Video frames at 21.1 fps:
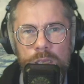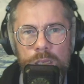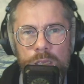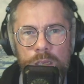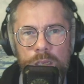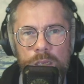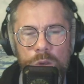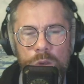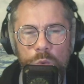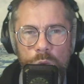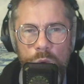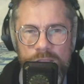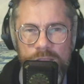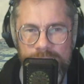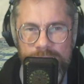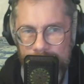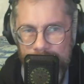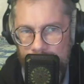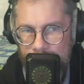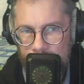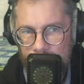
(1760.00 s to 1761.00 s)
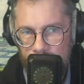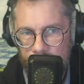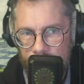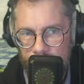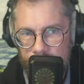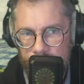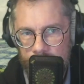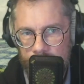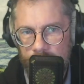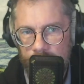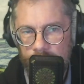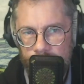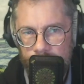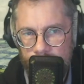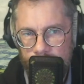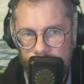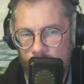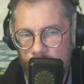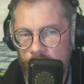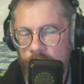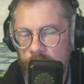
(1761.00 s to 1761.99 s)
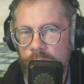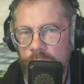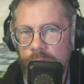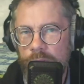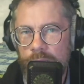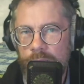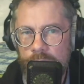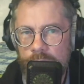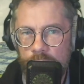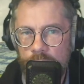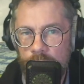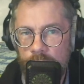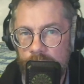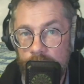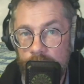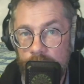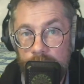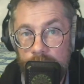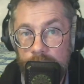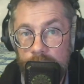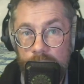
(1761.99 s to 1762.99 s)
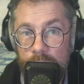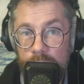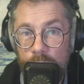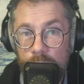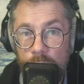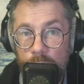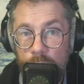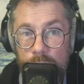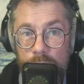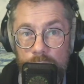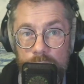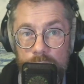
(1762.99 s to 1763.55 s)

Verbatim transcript: we cannot function as Christians in the world.